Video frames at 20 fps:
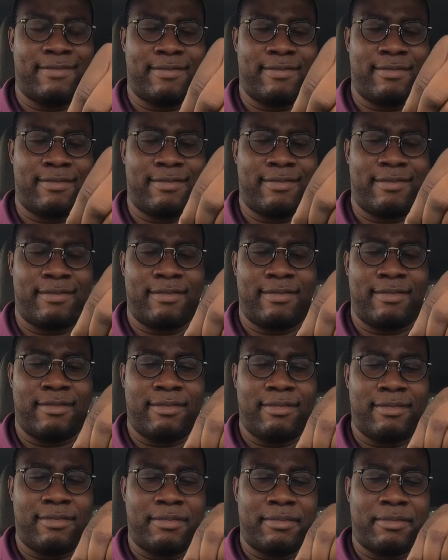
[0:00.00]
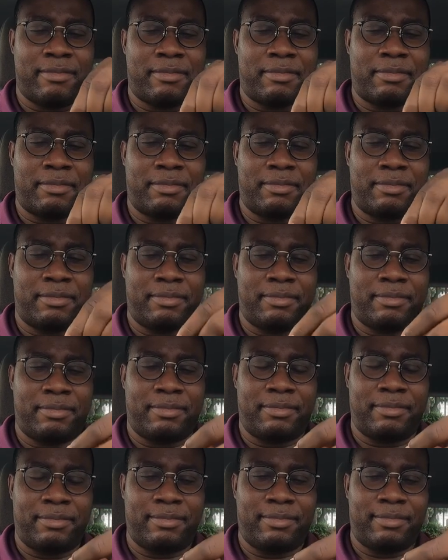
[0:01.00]

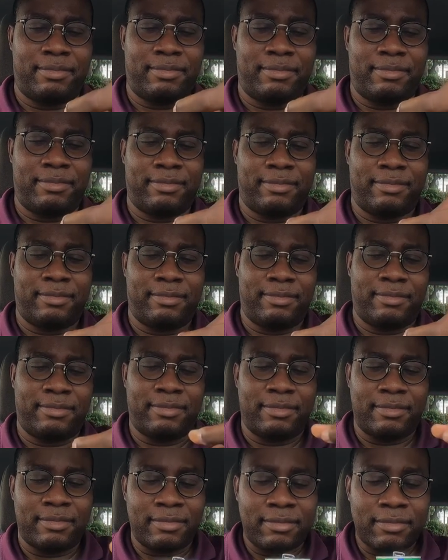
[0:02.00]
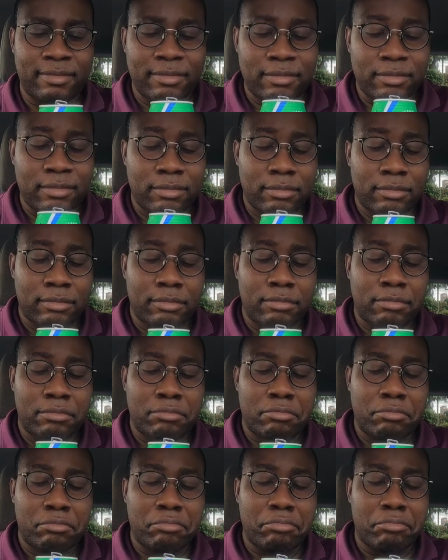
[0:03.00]

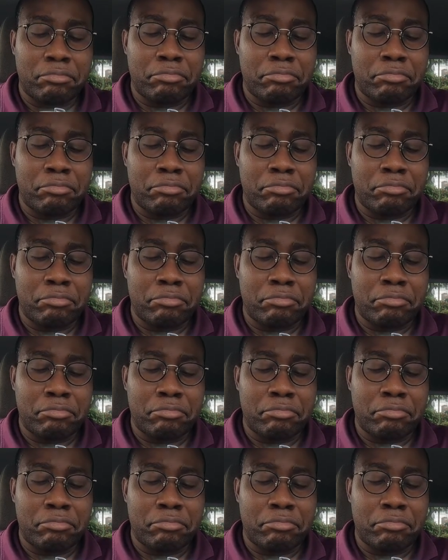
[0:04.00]
[no speech]